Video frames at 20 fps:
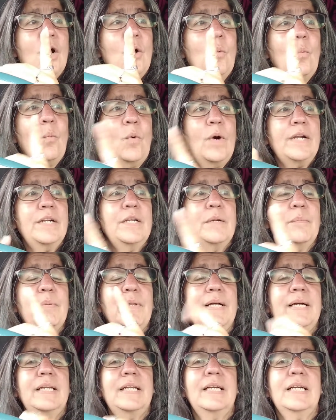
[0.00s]
What are you
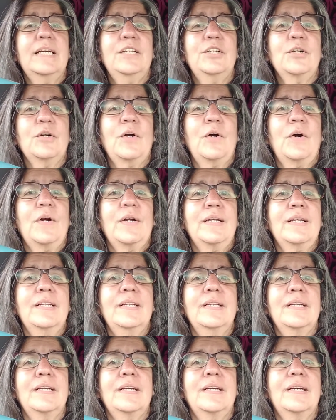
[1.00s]
planting in your garden?
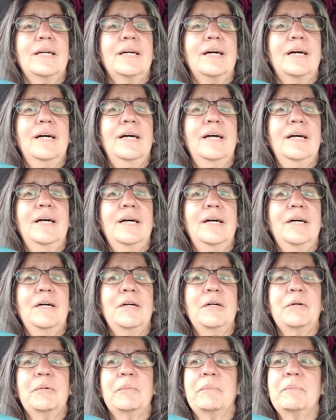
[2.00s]

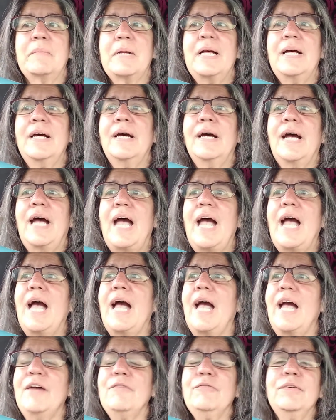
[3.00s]
Let
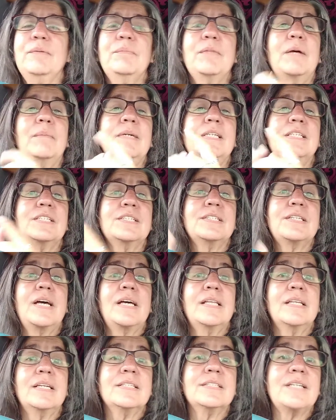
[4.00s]
me just say
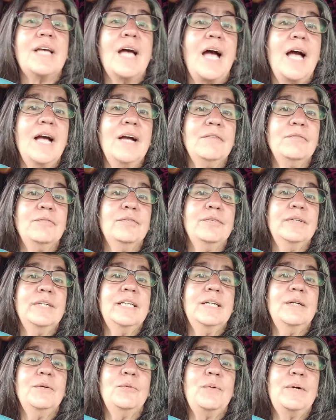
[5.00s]
this.
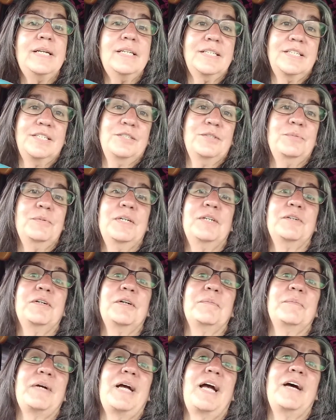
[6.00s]
Everyone is
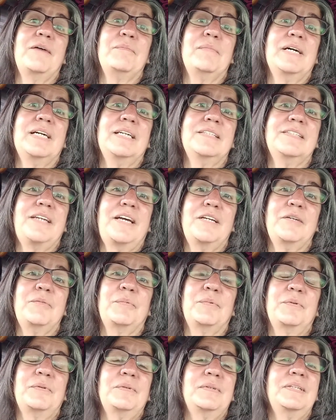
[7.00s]
welcome at my
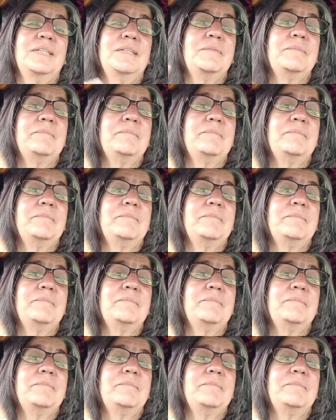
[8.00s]
table,